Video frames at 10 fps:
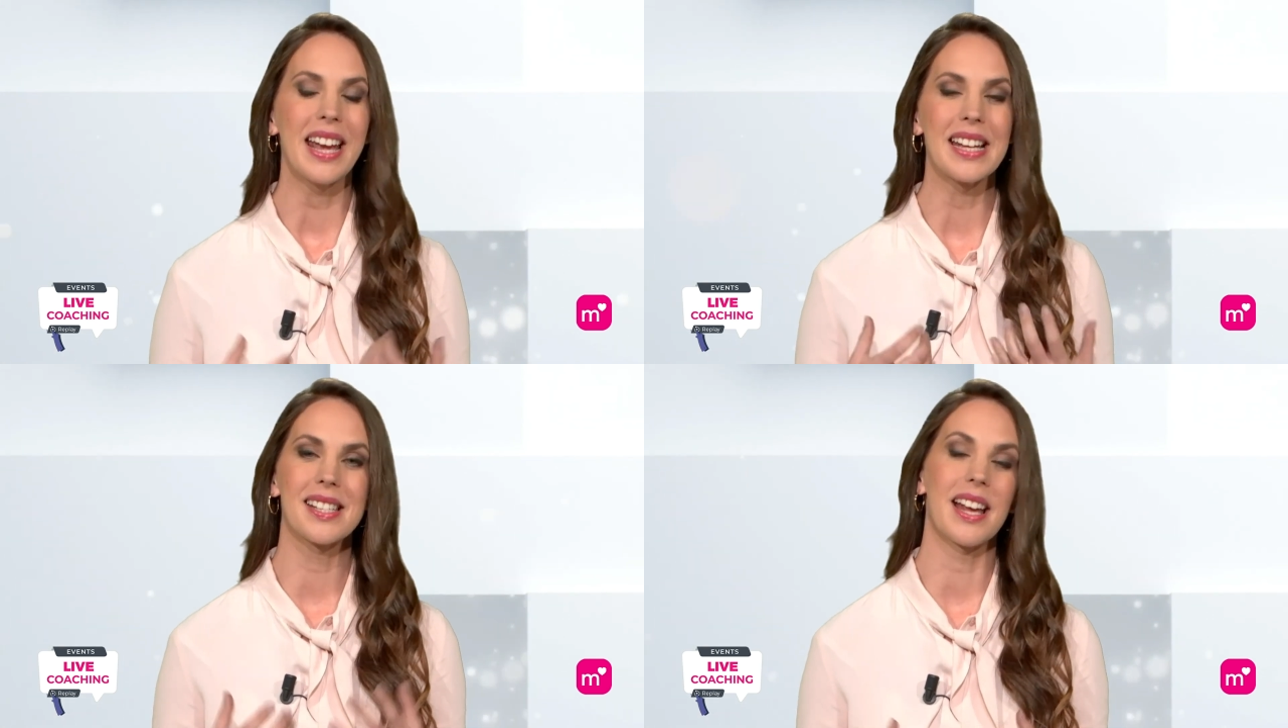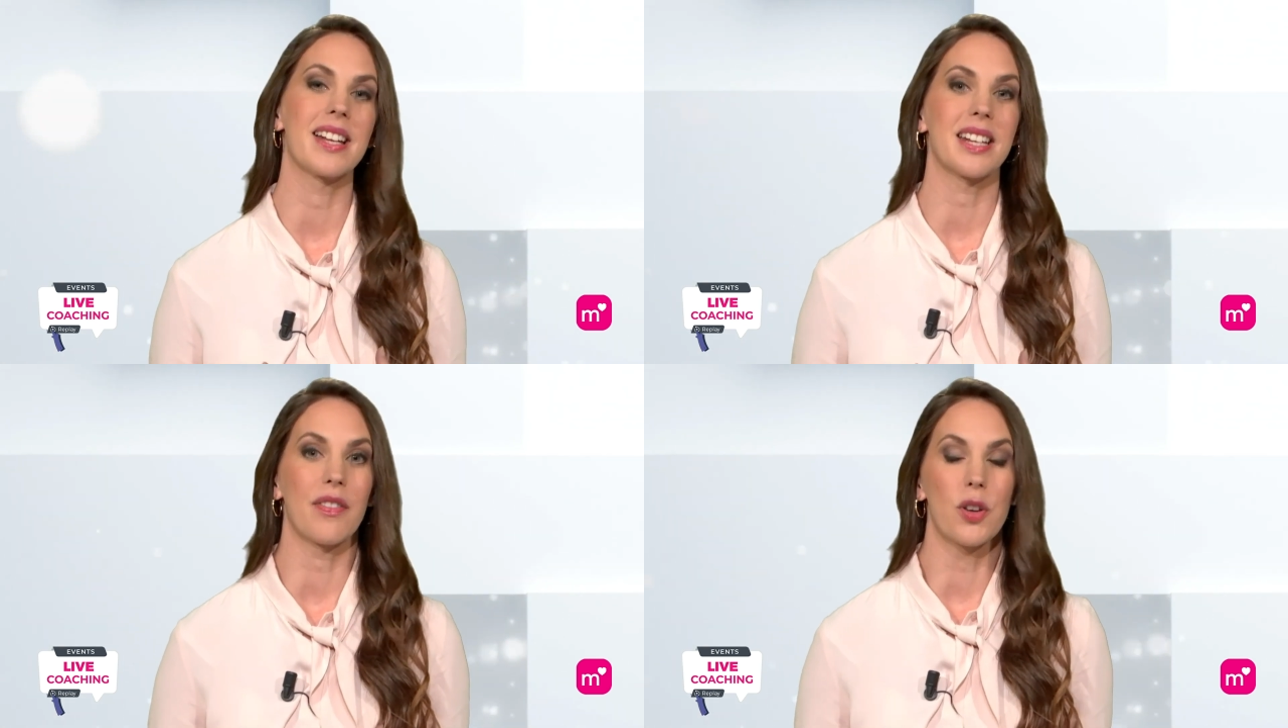
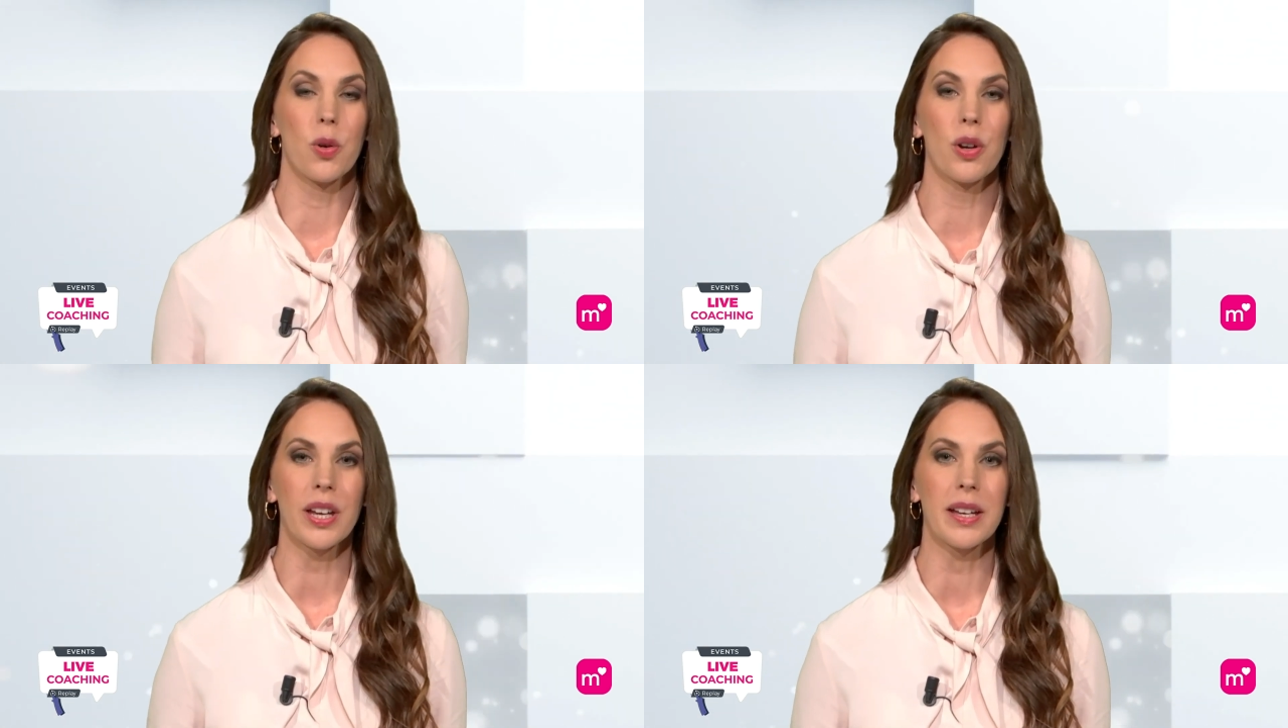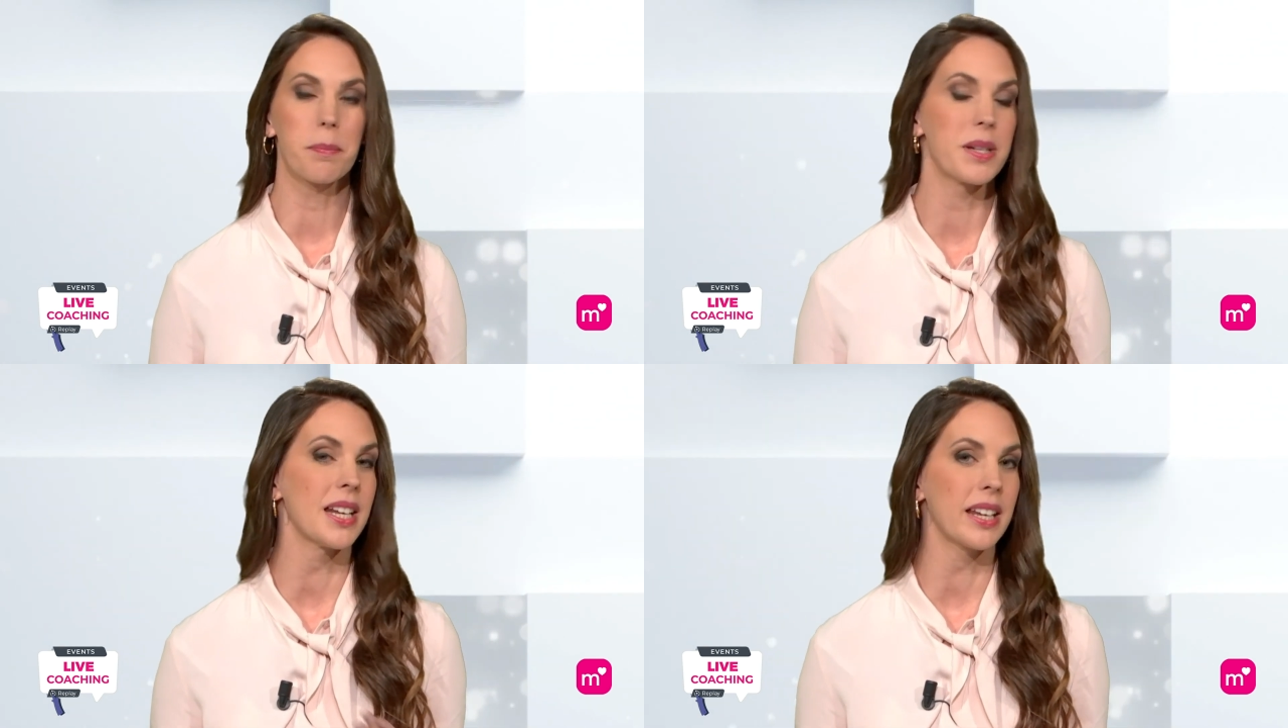Instead, if you're looking
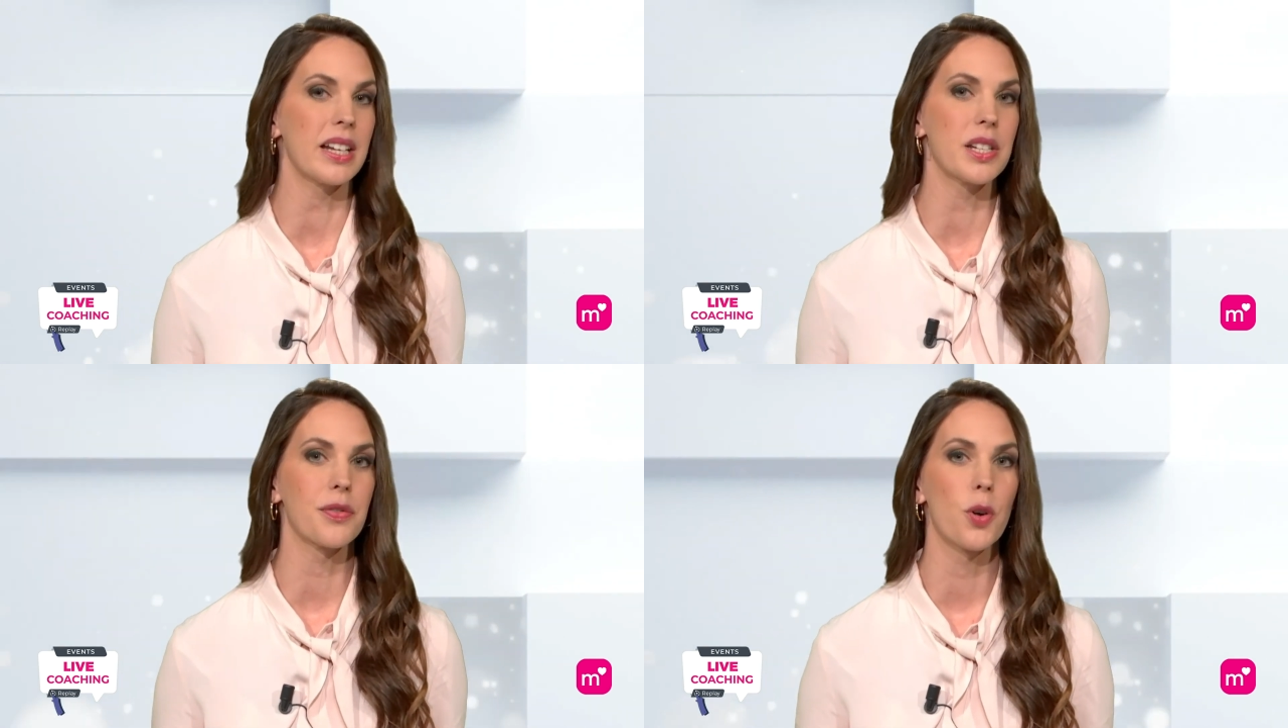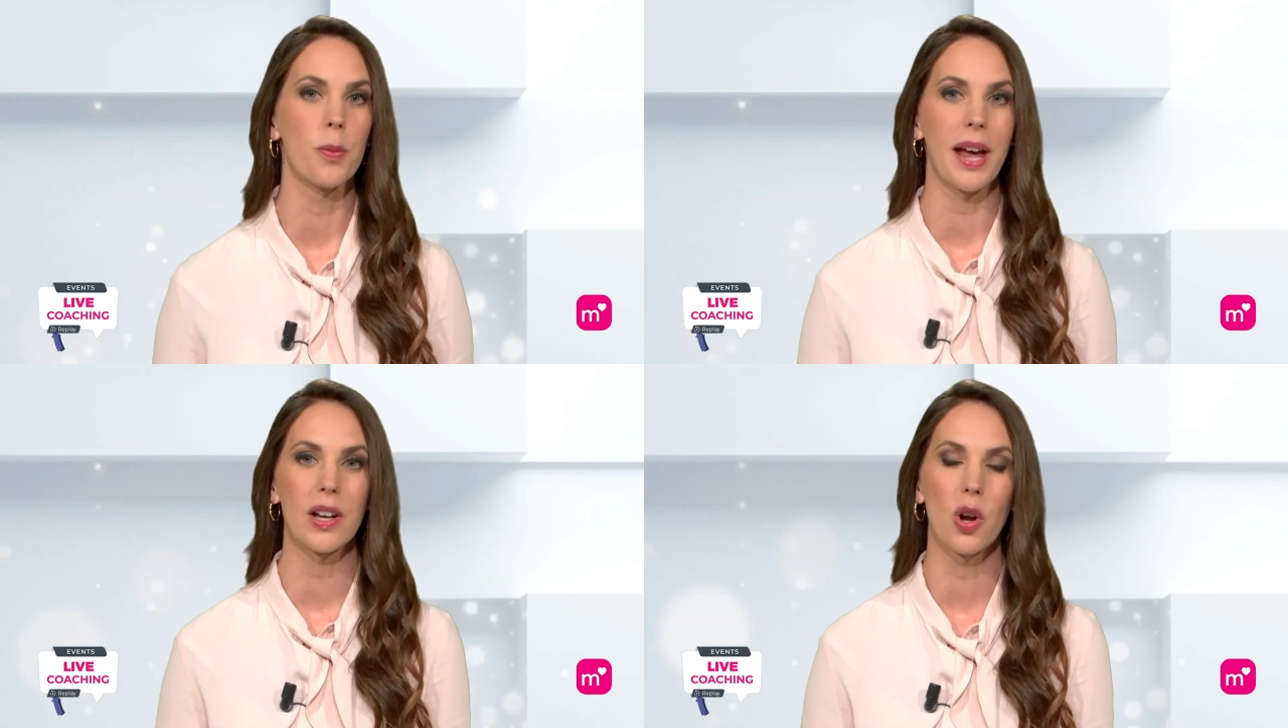particularly to
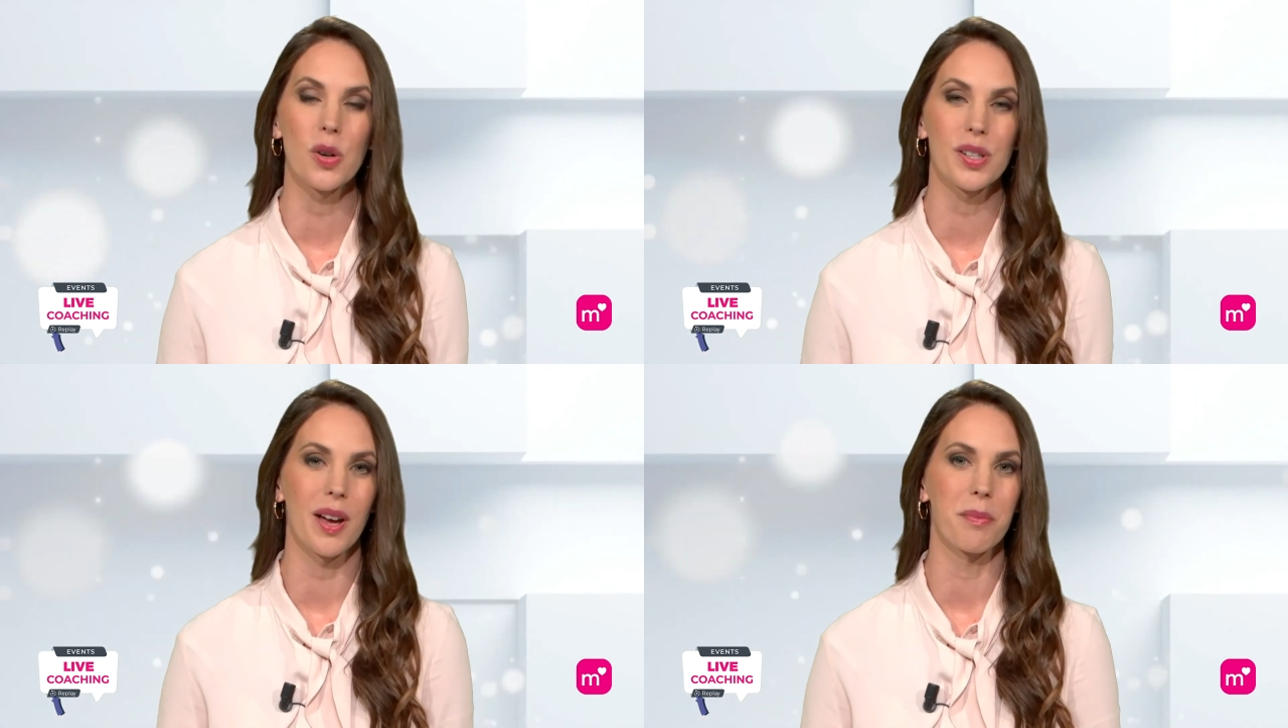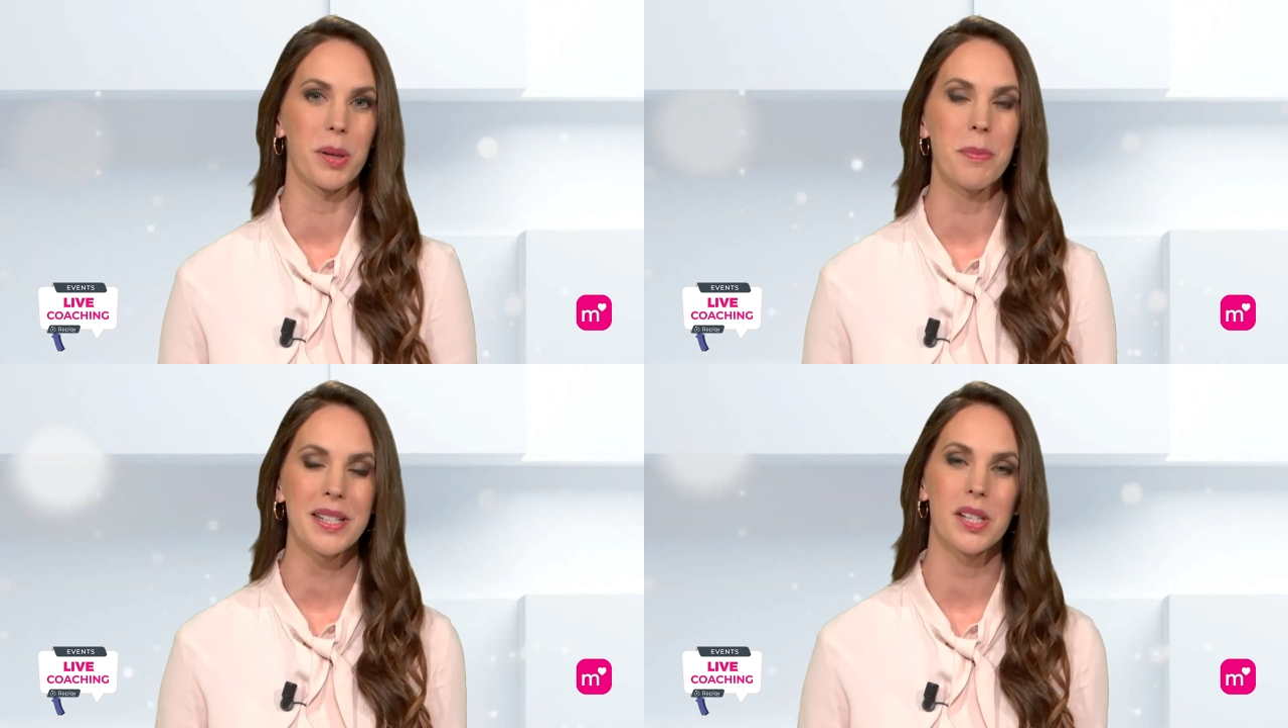form that long-term
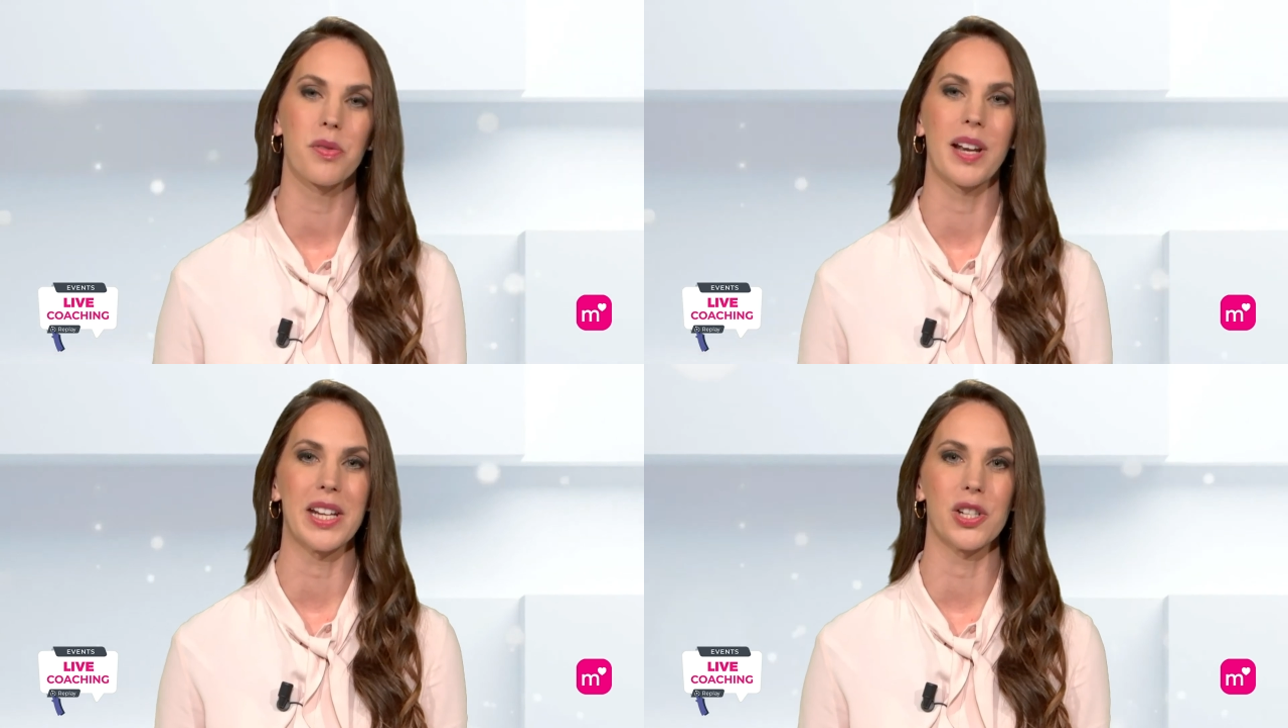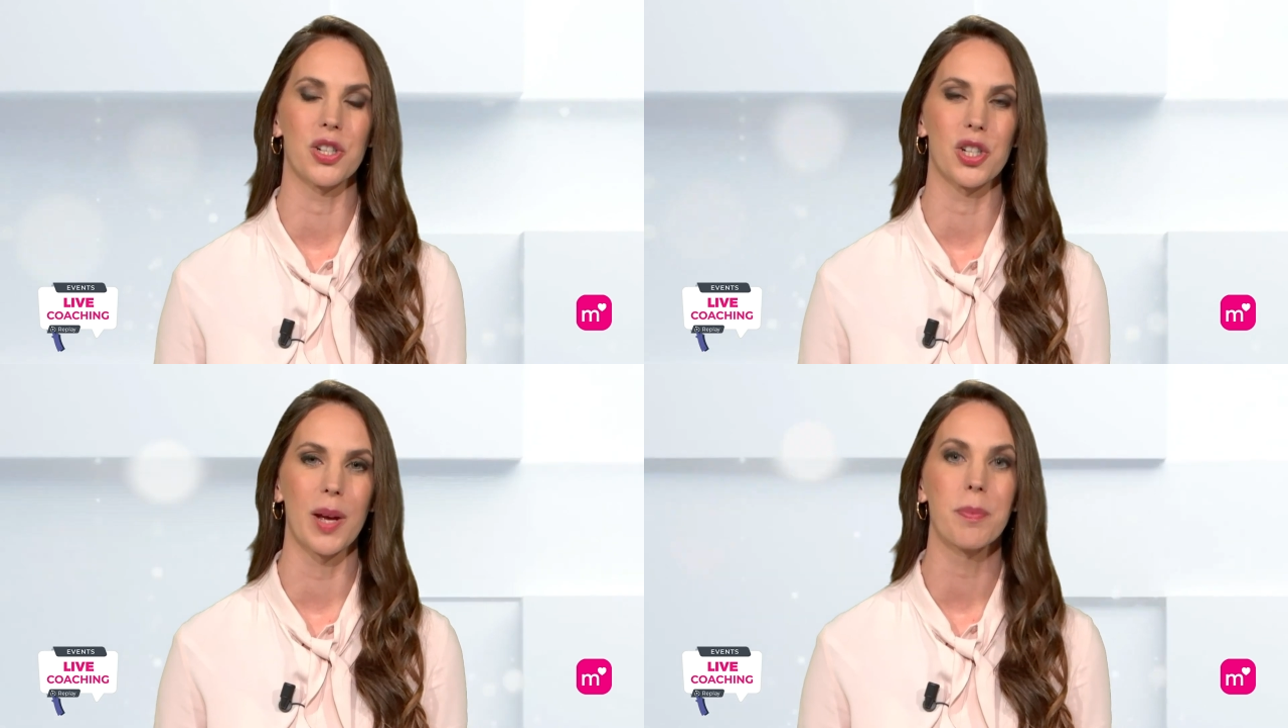committed
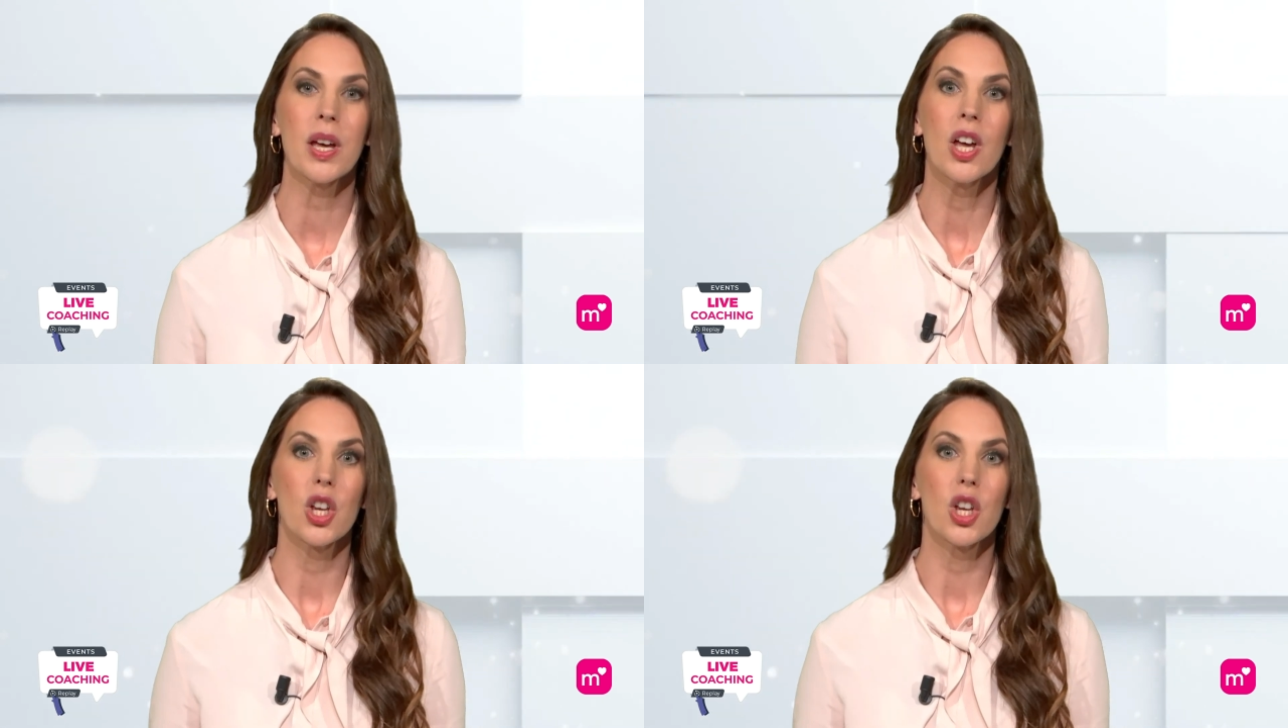relationship,